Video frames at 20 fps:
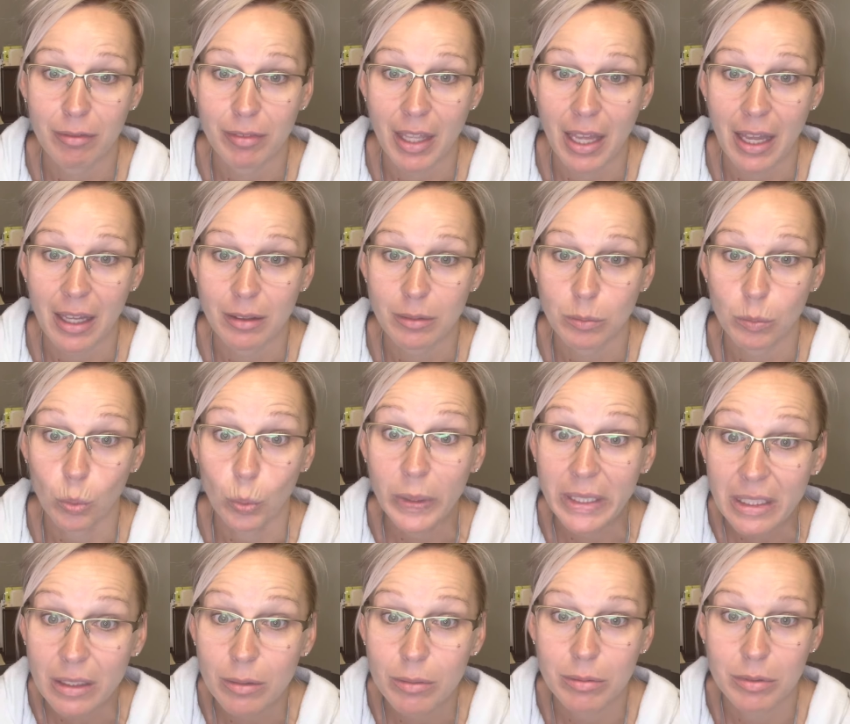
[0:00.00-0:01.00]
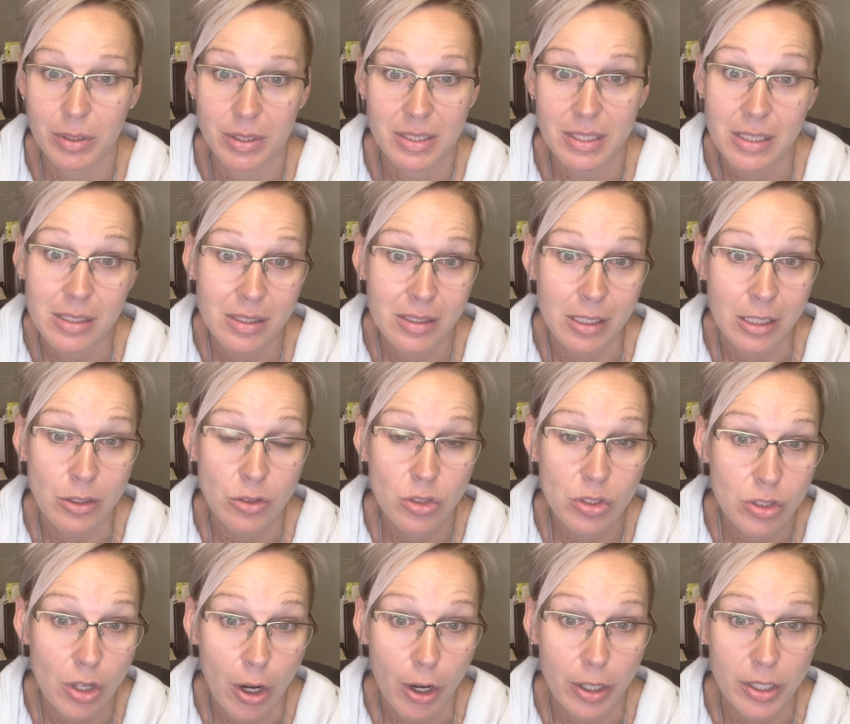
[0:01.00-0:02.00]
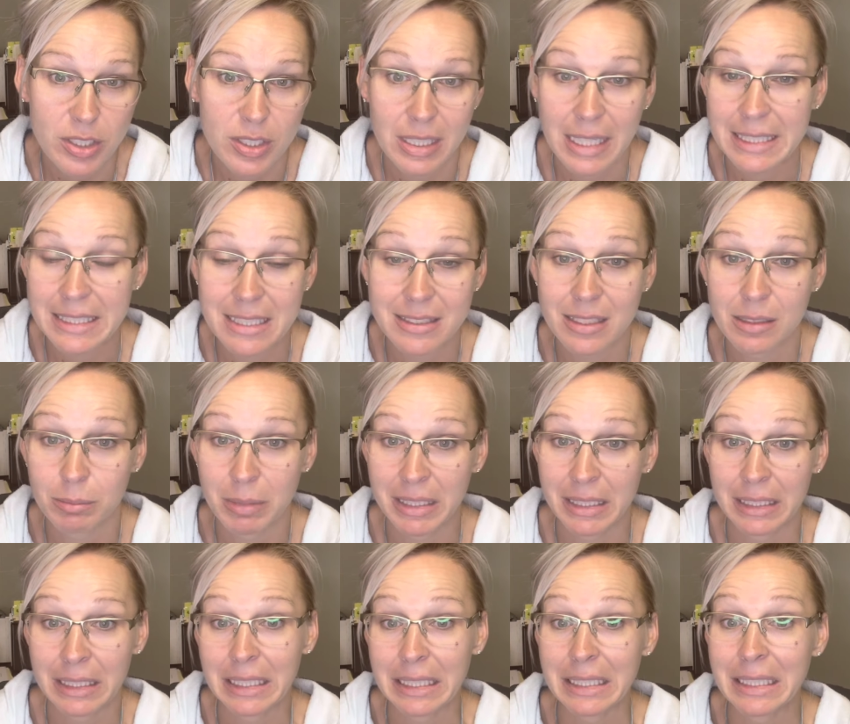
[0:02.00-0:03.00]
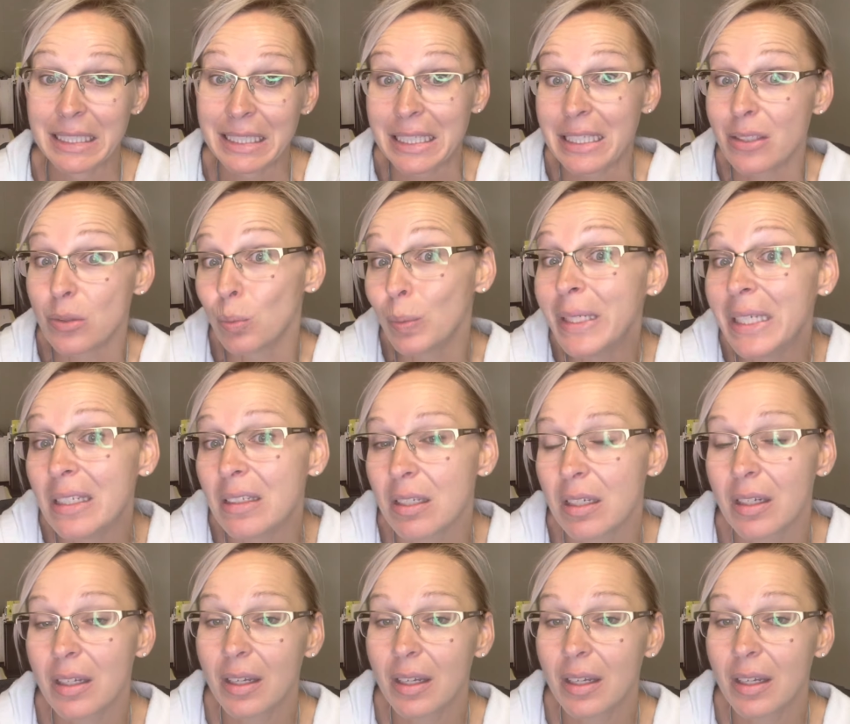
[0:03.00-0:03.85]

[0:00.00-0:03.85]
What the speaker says: that wheat-resistant starch. That doesn't mean that it is wheat.